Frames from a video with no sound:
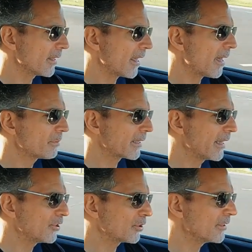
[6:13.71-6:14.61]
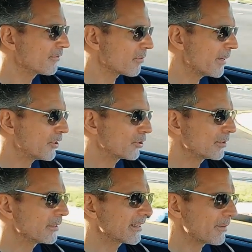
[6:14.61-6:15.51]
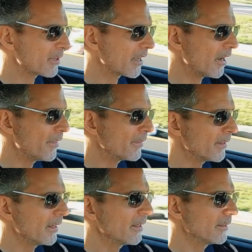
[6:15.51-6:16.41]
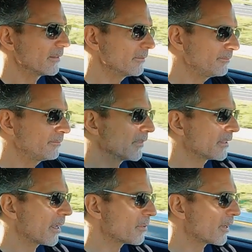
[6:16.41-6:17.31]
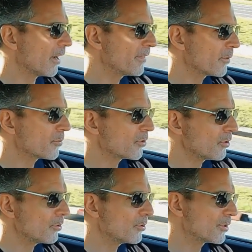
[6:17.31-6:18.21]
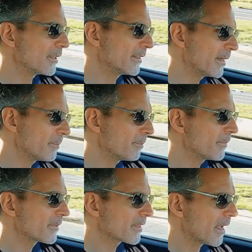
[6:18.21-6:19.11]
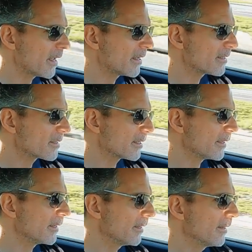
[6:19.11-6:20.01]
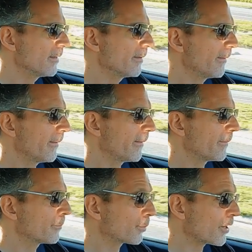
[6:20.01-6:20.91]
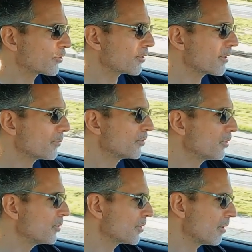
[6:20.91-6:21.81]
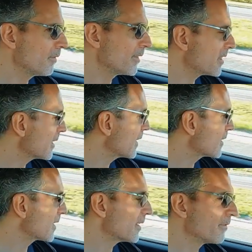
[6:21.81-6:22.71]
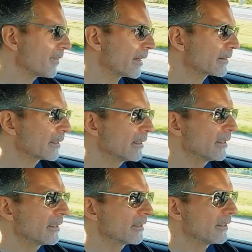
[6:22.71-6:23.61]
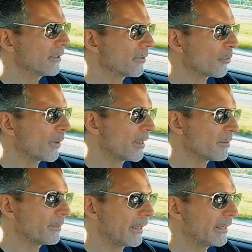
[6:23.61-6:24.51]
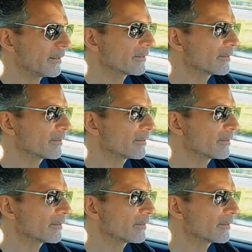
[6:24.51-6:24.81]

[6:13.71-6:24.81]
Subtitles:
application information, the type of gun, the type of gun that was used, the tip size, the pressure that was used. All of these things can affect the way the paint